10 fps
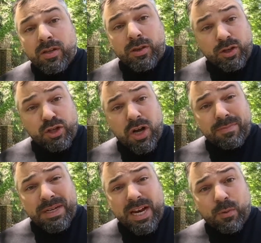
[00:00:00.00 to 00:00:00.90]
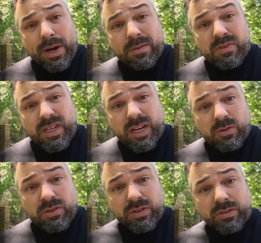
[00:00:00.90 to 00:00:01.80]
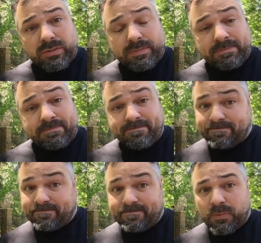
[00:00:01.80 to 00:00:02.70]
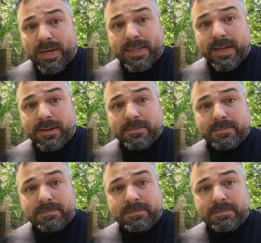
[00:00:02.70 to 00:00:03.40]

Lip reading: The John Benet Ramsey House. Right there.